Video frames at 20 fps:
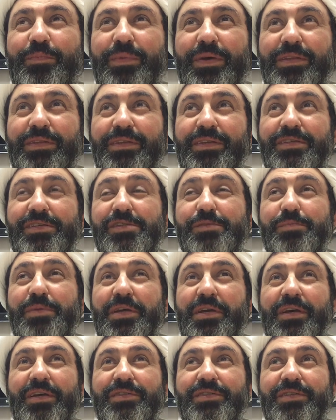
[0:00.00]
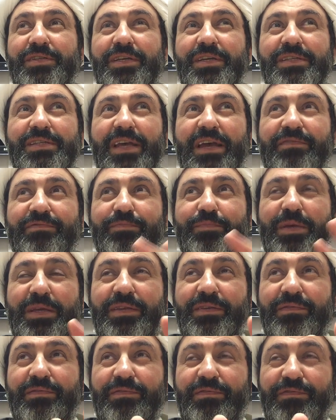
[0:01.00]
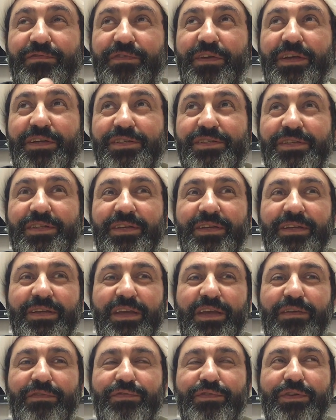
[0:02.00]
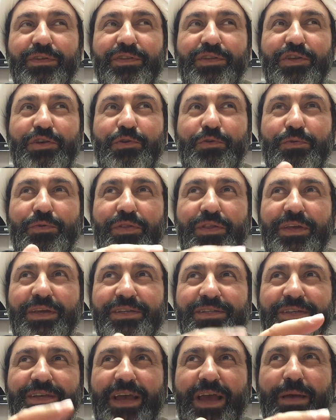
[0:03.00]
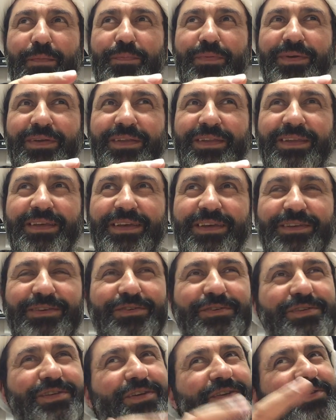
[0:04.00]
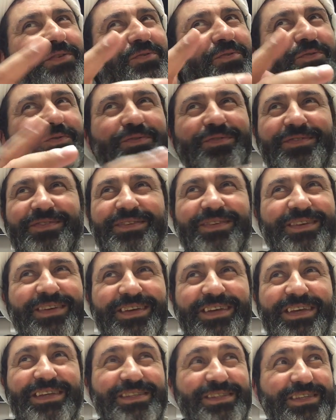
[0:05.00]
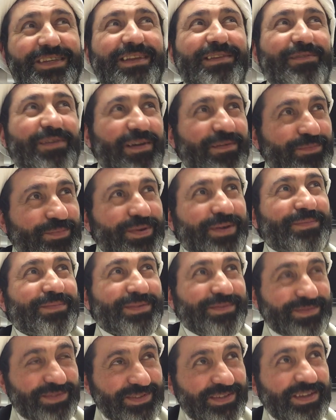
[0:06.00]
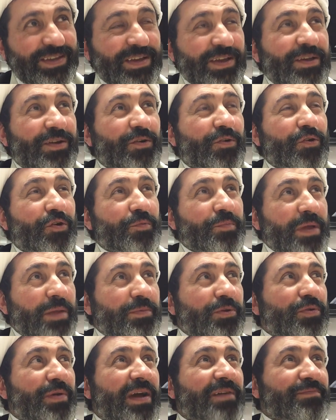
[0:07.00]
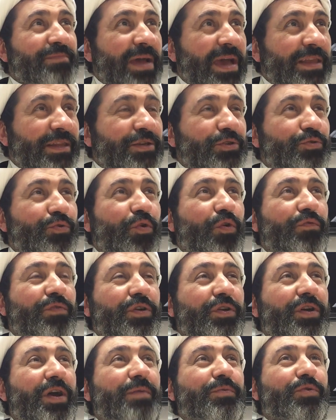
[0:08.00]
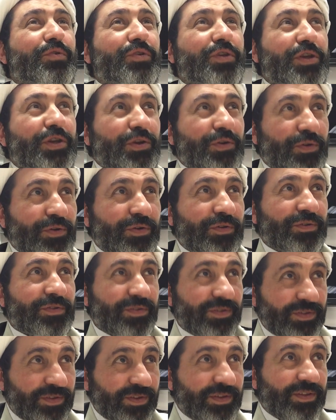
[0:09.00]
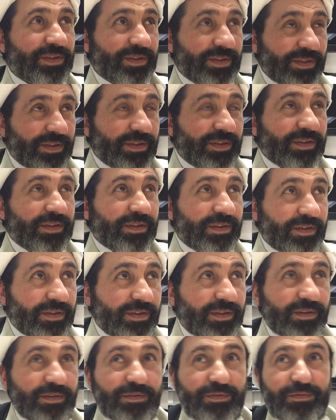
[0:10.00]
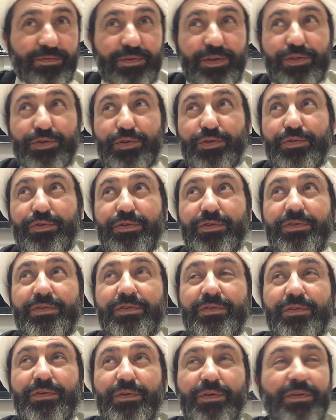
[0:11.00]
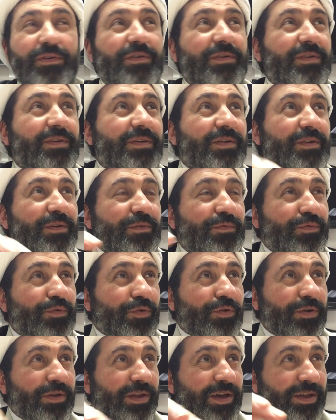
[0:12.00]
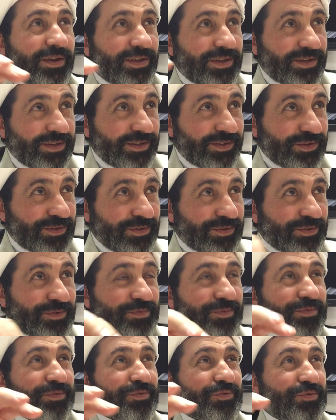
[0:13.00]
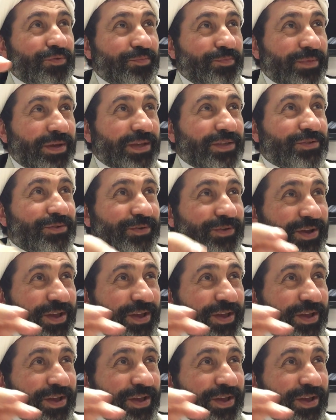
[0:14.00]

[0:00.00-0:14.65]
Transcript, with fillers: But this is because things have been fixed. If you, new things happen, you see, no, still you have problems. Or maybe you have managed to overcome your ego with your focolarina, you know, roommate or,